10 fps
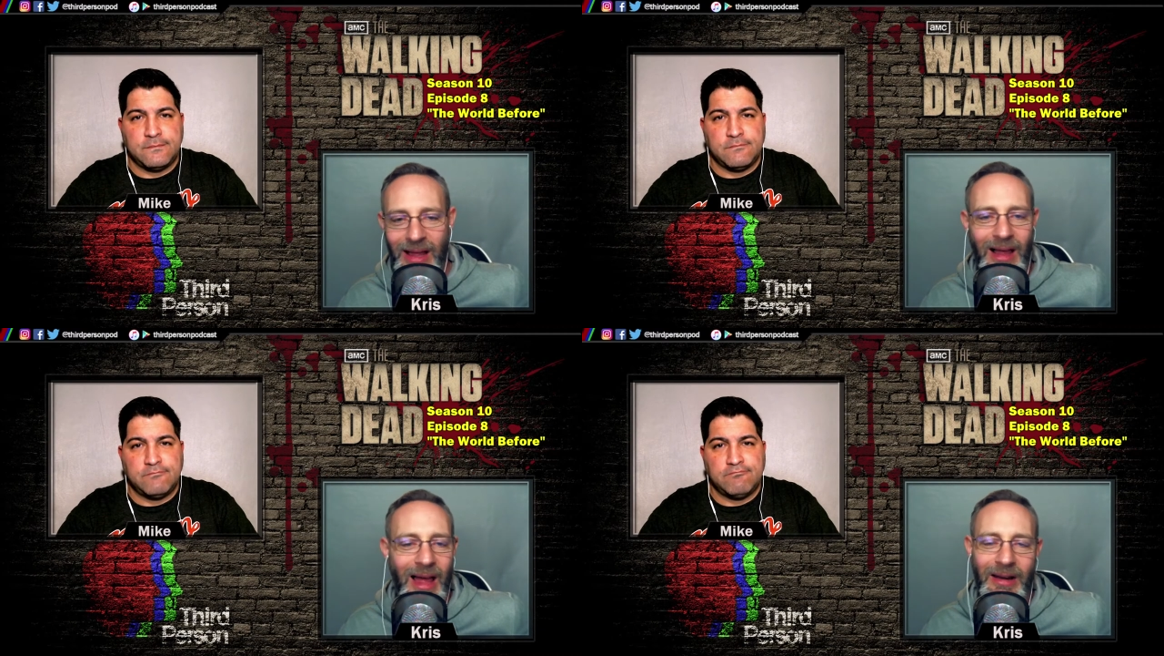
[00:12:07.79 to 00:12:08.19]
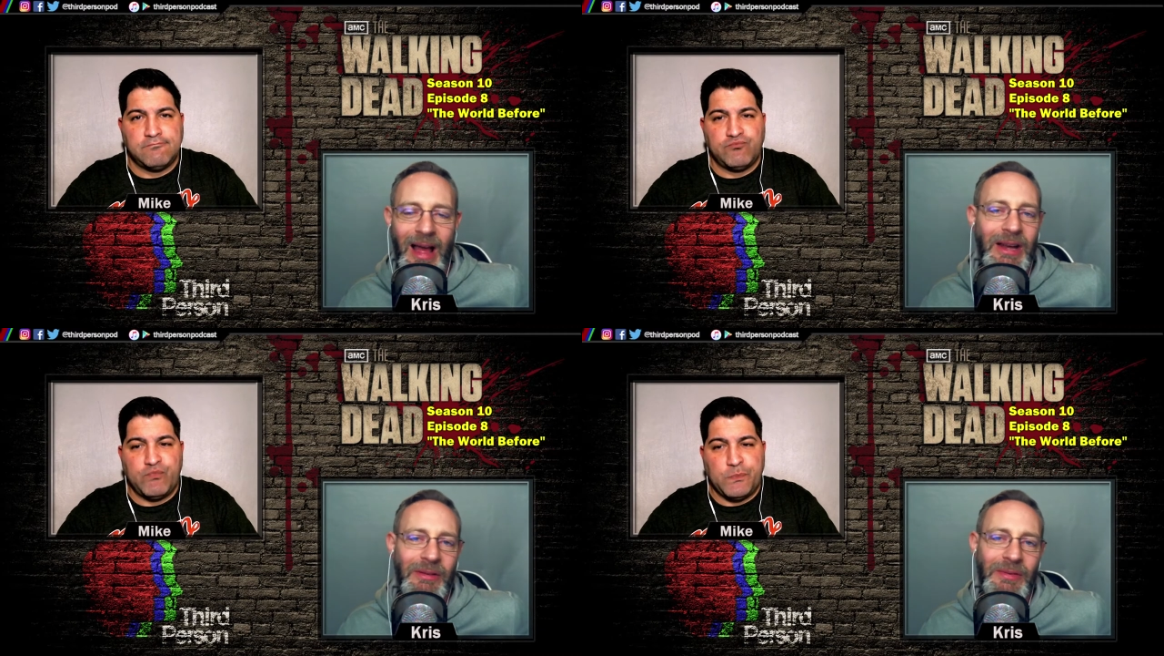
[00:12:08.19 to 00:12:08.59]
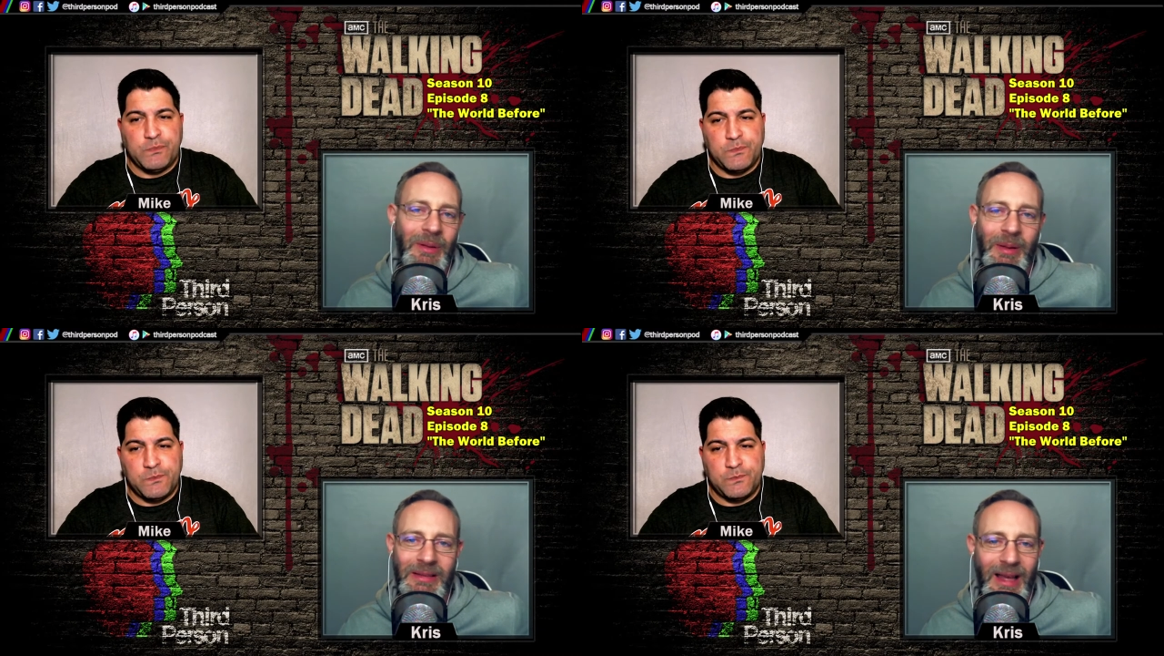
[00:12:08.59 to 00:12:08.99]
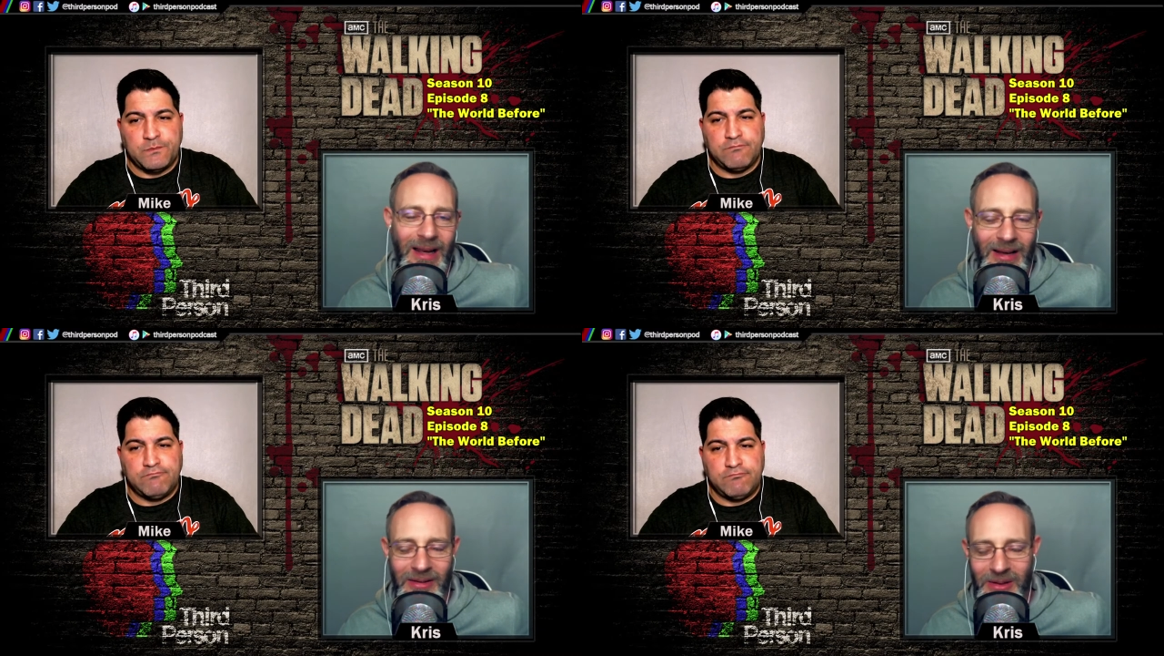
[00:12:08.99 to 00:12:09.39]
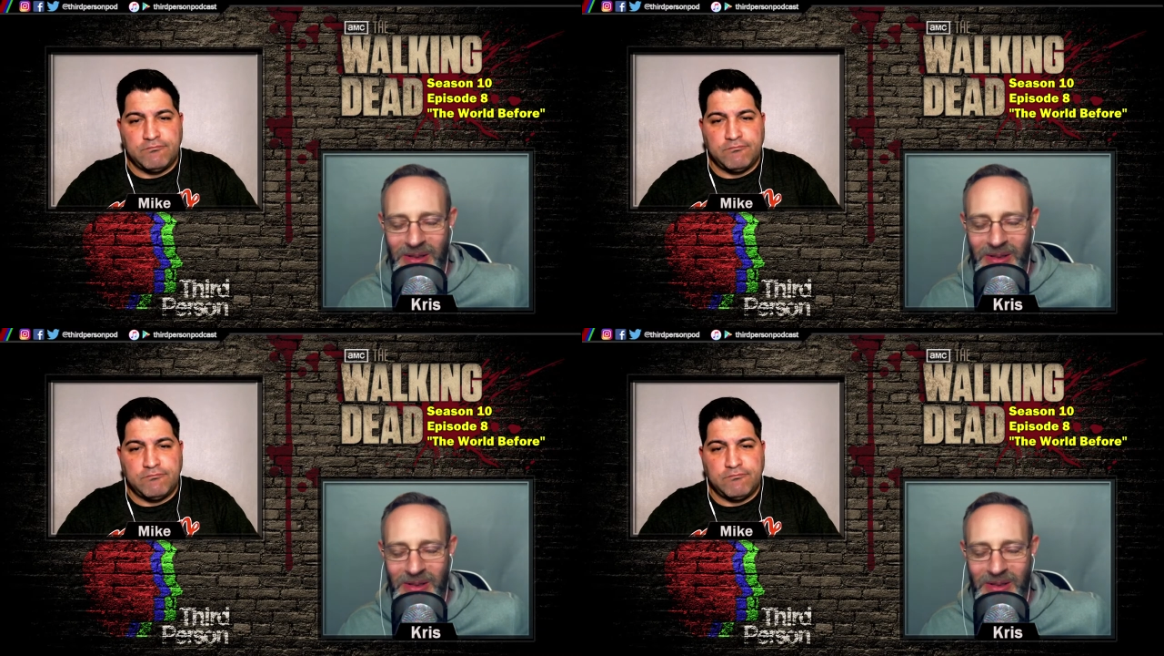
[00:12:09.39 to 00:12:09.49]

Speaker 1: I, I don't know. How do you feel about that? I don't know.